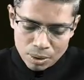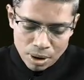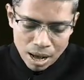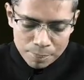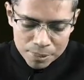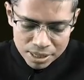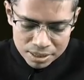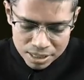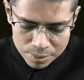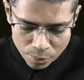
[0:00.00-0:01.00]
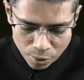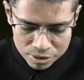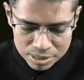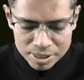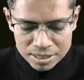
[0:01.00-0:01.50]
Now after this
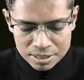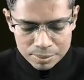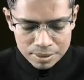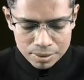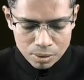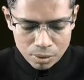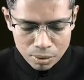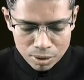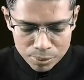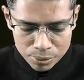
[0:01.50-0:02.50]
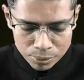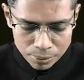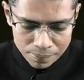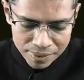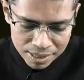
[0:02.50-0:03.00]
proximal tubule, all of you
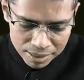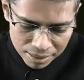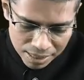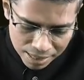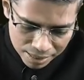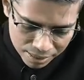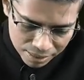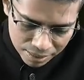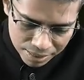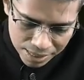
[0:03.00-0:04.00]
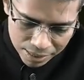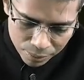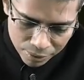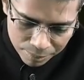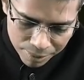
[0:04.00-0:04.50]
know that there
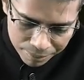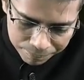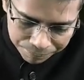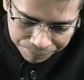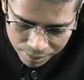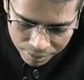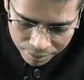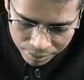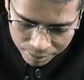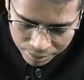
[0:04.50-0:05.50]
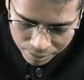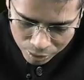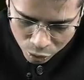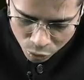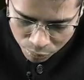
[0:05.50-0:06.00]
will be
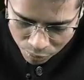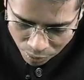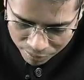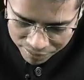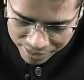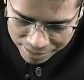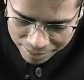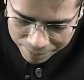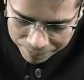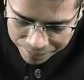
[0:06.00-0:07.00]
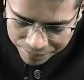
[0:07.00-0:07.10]
loop of Henle.